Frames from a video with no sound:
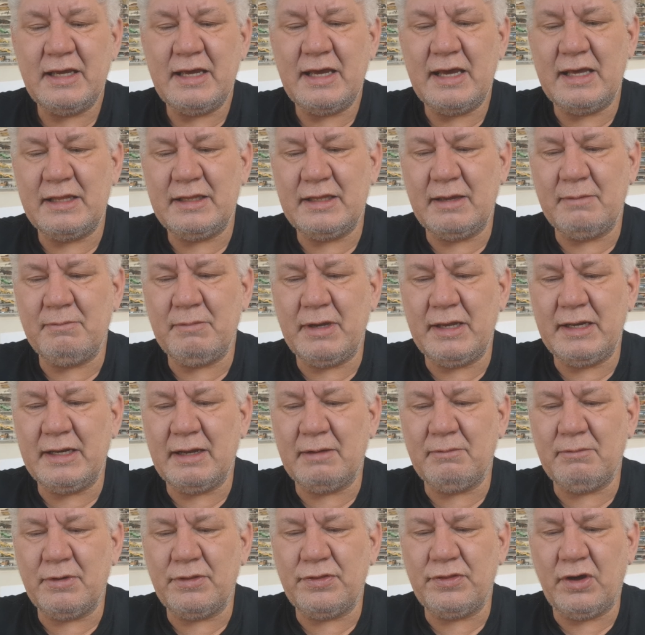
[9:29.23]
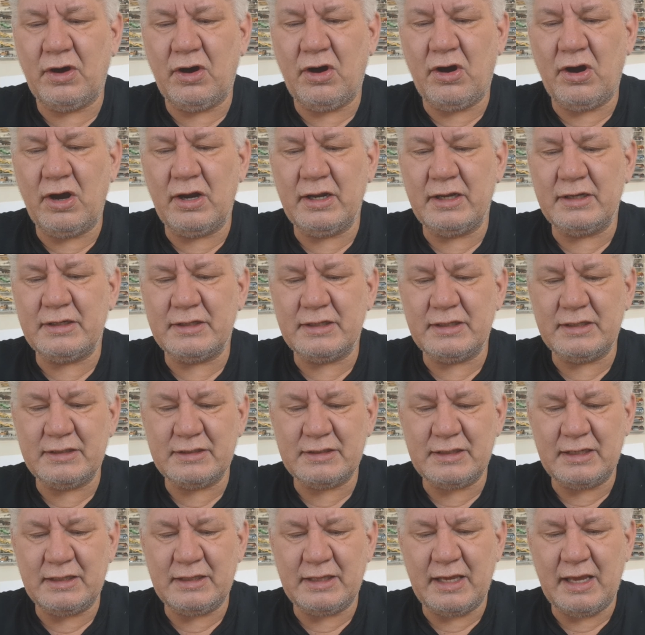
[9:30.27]
and they meet up with the islanders
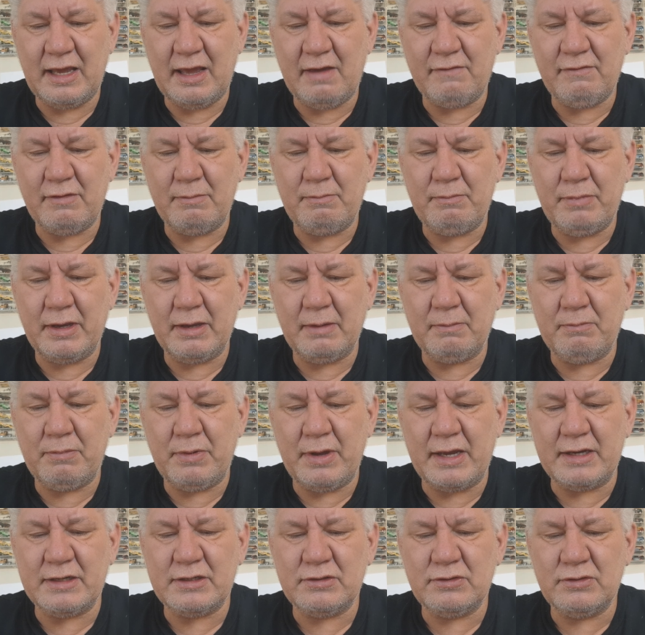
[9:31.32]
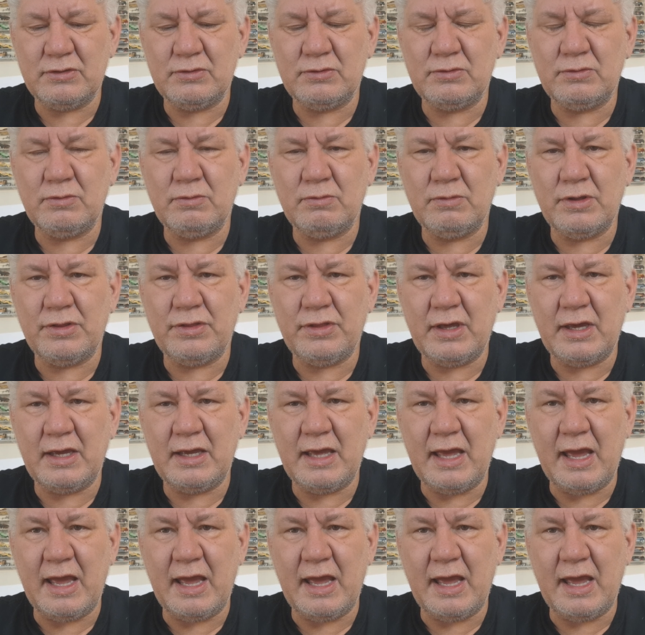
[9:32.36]
and they have a big battle with a